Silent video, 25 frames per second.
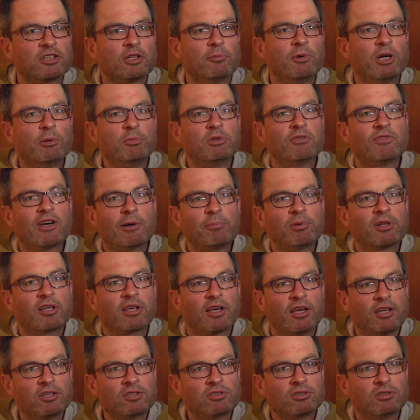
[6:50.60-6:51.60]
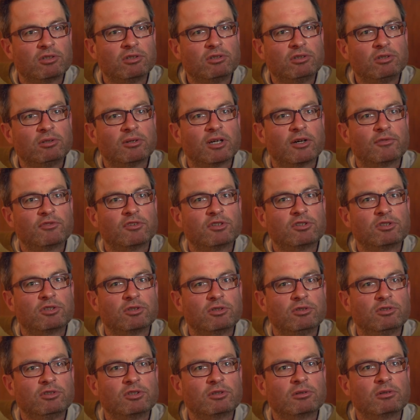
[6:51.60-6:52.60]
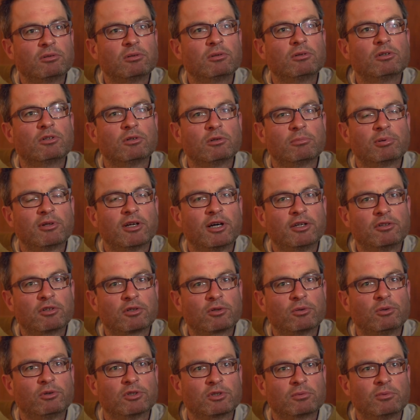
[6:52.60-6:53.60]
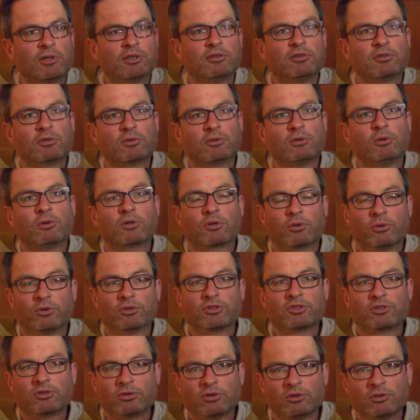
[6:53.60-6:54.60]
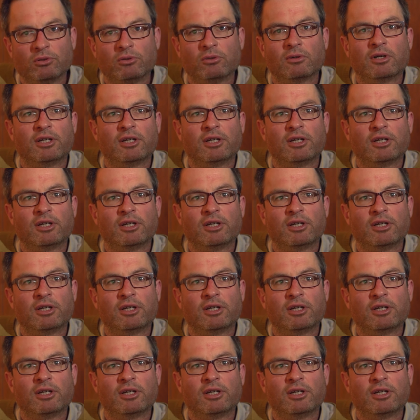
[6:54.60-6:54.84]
the moment of application, you have to choose to apply to course one or course two.